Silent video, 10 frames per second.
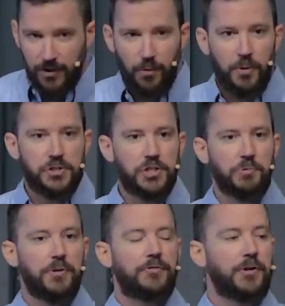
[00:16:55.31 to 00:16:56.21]
was to
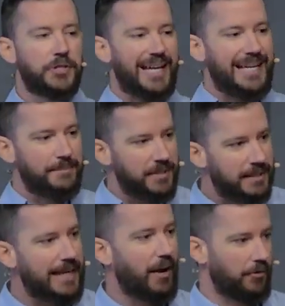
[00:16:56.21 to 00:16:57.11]
refer to
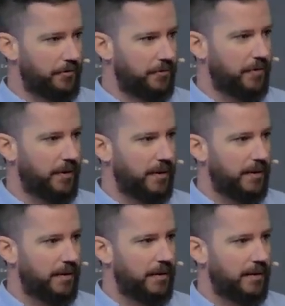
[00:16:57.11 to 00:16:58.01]
himself
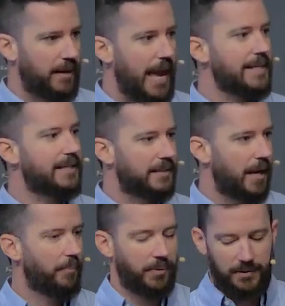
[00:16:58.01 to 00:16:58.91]
as the
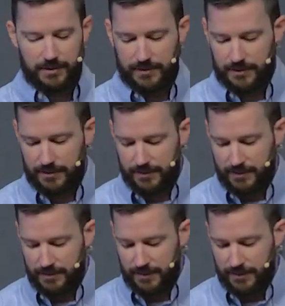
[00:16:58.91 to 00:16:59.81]
temple.
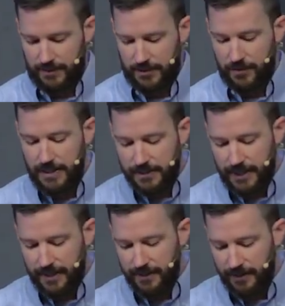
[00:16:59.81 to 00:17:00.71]
So he
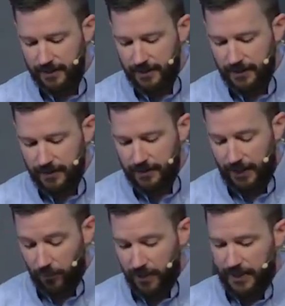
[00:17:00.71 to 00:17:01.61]
said
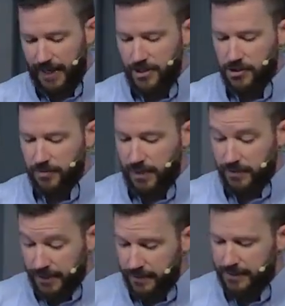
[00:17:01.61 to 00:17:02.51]
on one occasion when he
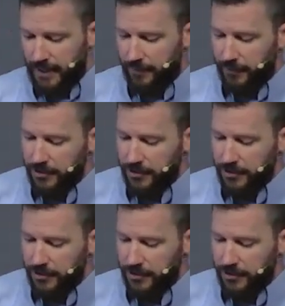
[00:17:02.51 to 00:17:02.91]
was in the temple,